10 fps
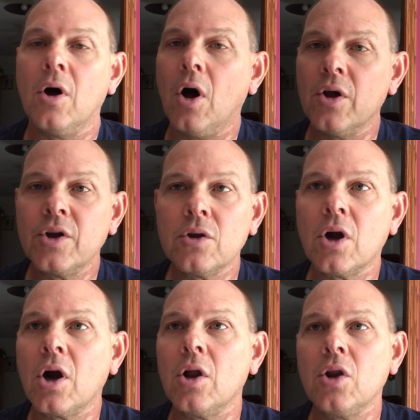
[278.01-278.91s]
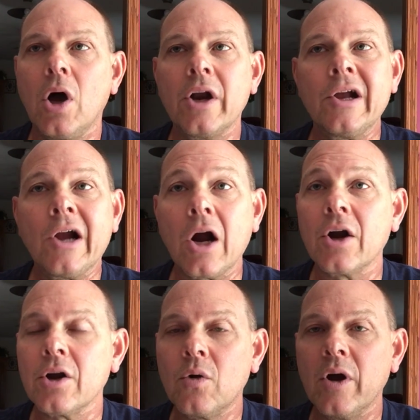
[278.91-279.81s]
all your lawn and
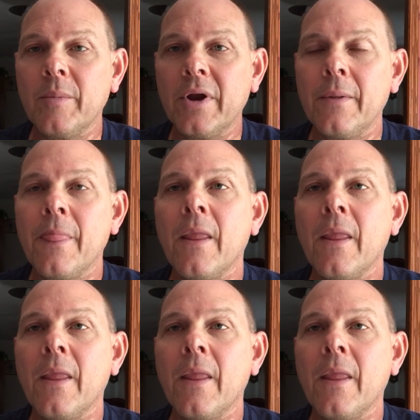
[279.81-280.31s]
garden equipment.